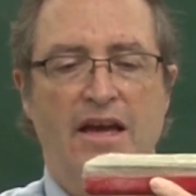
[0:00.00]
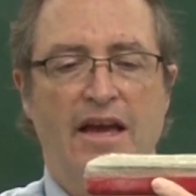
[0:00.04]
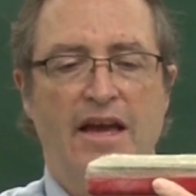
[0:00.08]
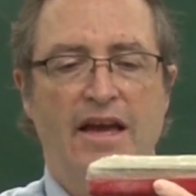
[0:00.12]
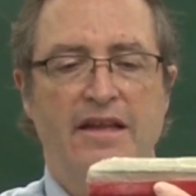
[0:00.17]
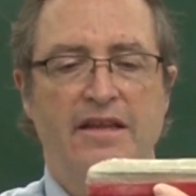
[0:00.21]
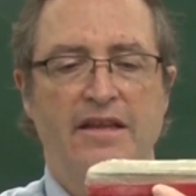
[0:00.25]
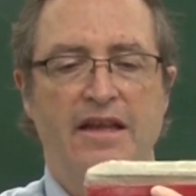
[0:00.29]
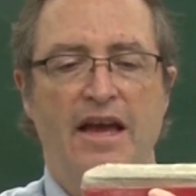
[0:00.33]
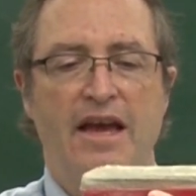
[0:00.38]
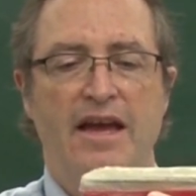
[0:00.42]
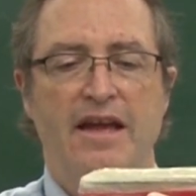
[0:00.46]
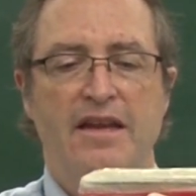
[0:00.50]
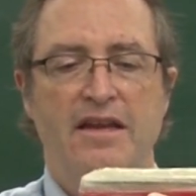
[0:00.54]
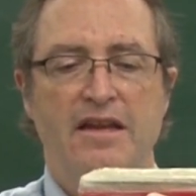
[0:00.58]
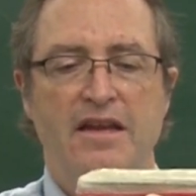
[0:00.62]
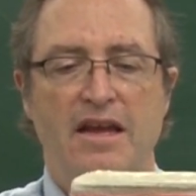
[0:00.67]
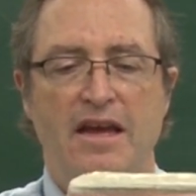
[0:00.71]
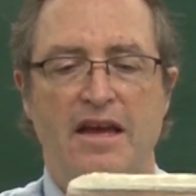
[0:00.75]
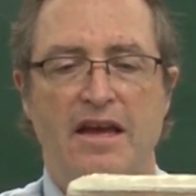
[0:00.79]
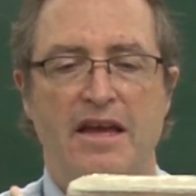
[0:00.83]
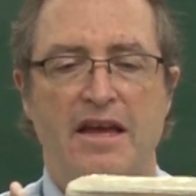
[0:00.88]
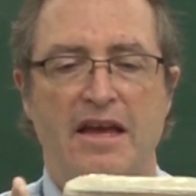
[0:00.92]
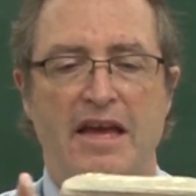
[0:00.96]
and
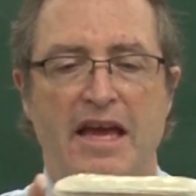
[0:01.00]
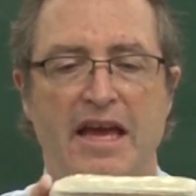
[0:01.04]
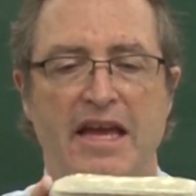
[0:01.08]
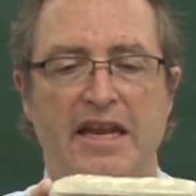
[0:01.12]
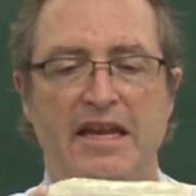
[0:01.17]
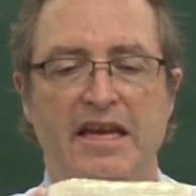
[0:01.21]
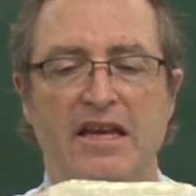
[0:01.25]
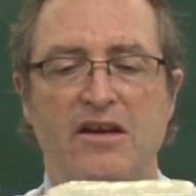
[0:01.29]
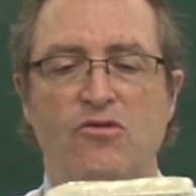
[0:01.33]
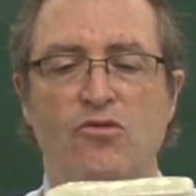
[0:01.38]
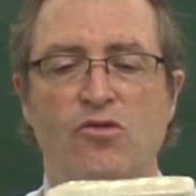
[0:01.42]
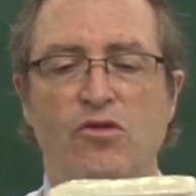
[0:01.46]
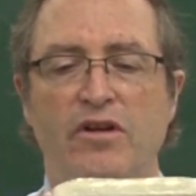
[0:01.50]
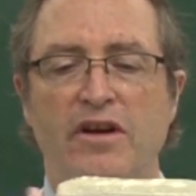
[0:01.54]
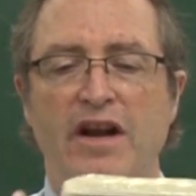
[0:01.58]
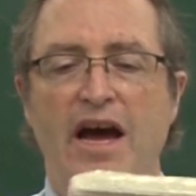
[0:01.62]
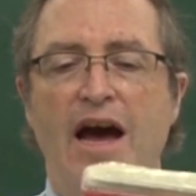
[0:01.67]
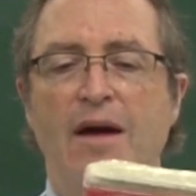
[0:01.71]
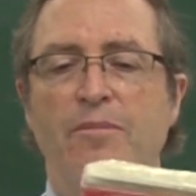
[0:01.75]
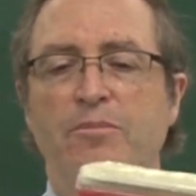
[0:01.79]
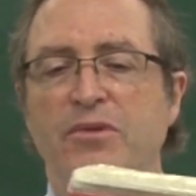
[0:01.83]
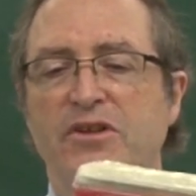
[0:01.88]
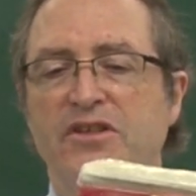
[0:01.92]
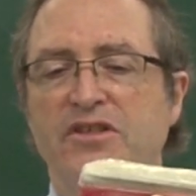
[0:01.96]
then an equal and
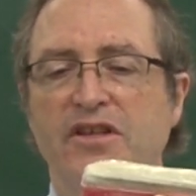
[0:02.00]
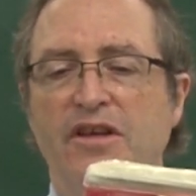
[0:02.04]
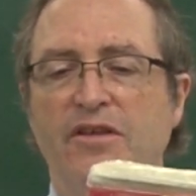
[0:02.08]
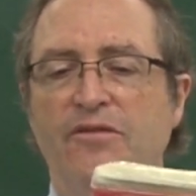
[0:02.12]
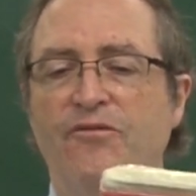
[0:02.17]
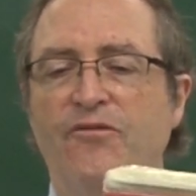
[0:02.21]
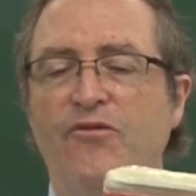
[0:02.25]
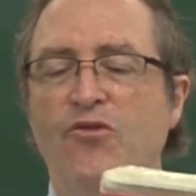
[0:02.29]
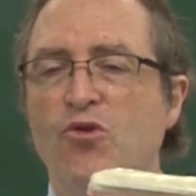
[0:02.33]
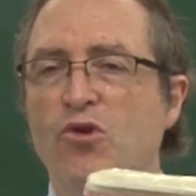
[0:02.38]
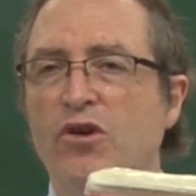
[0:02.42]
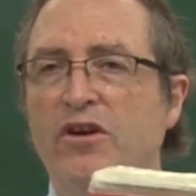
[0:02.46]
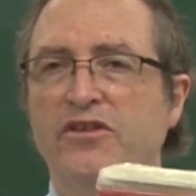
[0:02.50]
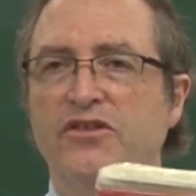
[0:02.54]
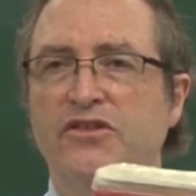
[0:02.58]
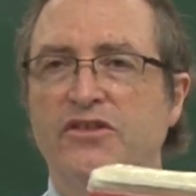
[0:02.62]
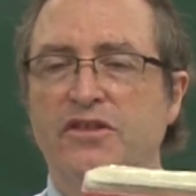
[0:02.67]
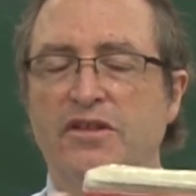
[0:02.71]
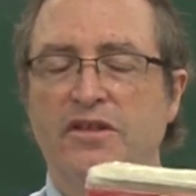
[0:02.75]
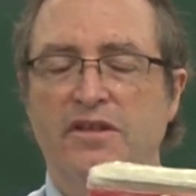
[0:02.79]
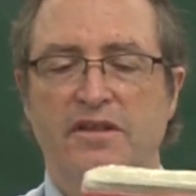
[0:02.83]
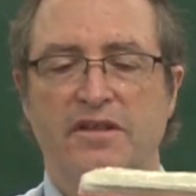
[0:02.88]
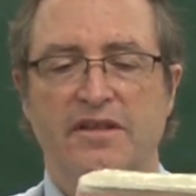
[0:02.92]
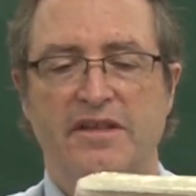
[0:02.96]
opposite
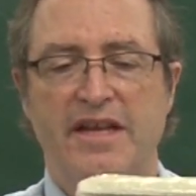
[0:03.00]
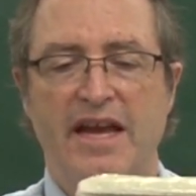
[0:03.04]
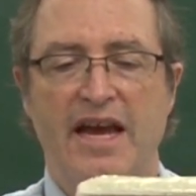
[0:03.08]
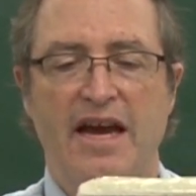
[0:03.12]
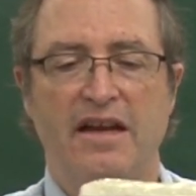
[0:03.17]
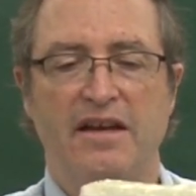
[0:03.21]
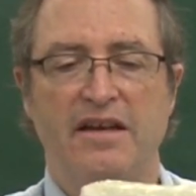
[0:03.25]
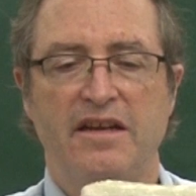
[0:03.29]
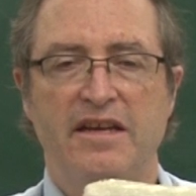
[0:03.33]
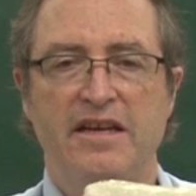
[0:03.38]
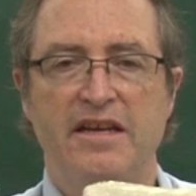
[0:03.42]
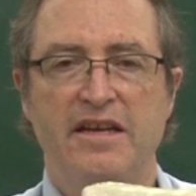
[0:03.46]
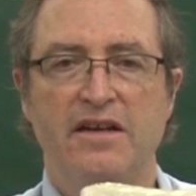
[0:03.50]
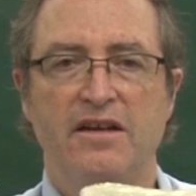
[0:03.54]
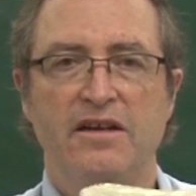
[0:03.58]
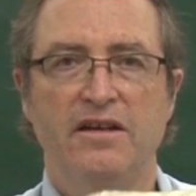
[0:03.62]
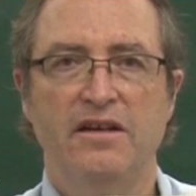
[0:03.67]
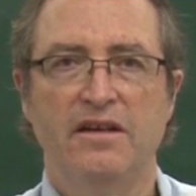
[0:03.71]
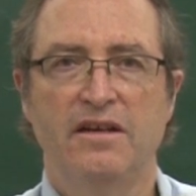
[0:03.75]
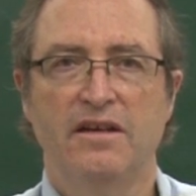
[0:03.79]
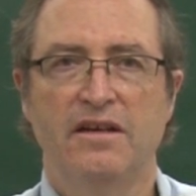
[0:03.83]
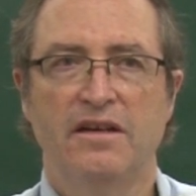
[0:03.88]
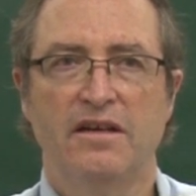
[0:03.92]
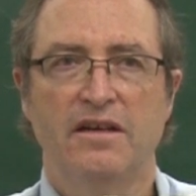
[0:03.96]
force down here,
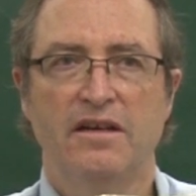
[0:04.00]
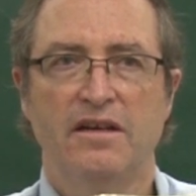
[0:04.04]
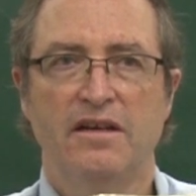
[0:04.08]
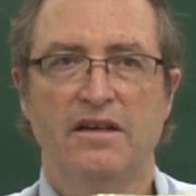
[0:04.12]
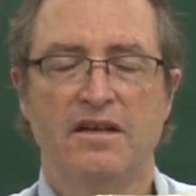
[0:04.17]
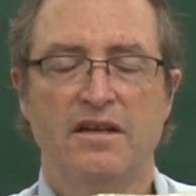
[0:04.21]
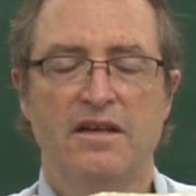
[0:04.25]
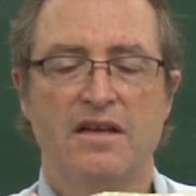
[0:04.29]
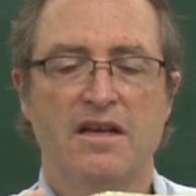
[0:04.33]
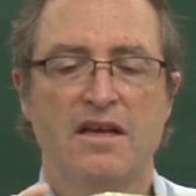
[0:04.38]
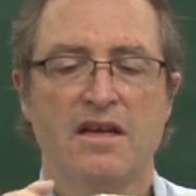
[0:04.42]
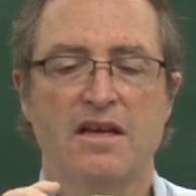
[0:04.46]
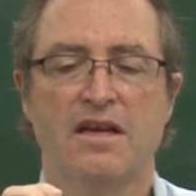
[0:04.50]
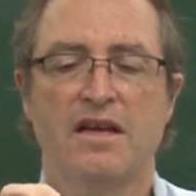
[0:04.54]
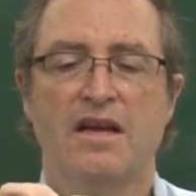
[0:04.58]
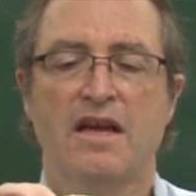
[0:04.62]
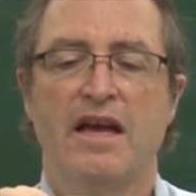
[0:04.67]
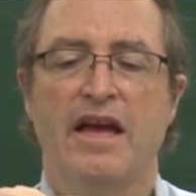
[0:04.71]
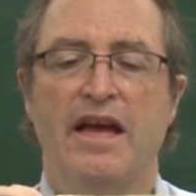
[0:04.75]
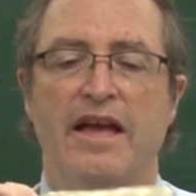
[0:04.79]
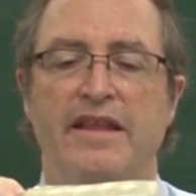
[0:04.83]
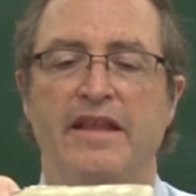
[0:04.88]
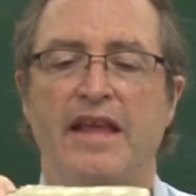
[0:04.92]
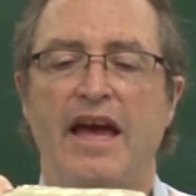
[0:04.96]

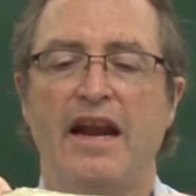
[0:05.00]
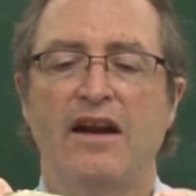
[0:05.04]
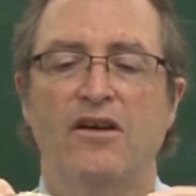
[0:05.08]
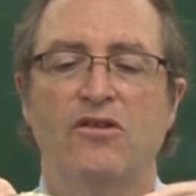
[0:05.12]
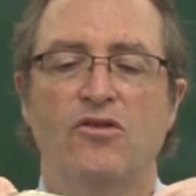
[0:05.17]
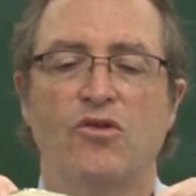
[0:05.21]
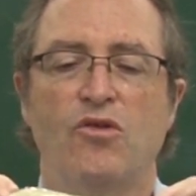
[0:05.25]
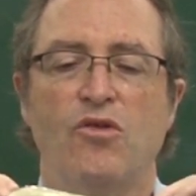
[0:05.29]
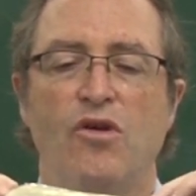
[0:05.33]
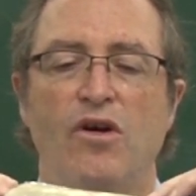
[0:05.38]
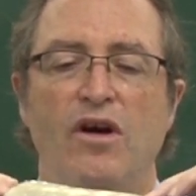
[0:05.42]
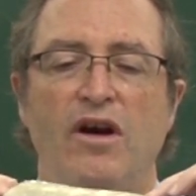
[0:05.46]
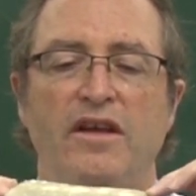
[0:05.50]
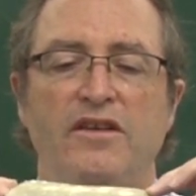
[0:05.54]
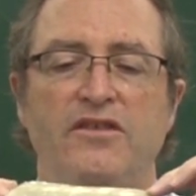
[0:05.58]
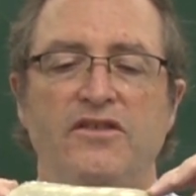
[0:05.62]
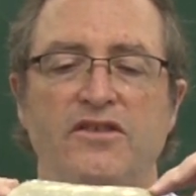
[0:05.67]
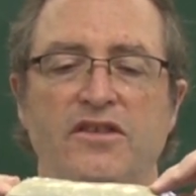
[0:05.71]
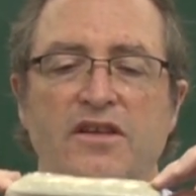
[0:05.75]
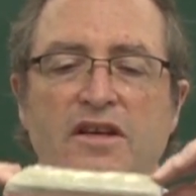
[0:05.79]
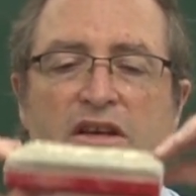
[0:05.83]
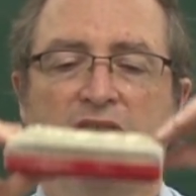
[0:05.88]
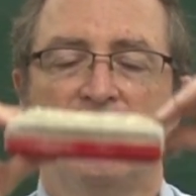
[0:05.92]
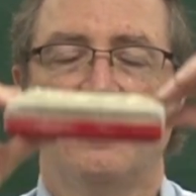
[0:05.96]
and that'll
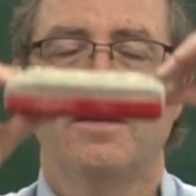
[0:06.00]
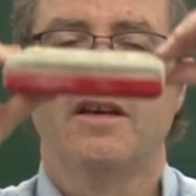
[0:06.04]
cause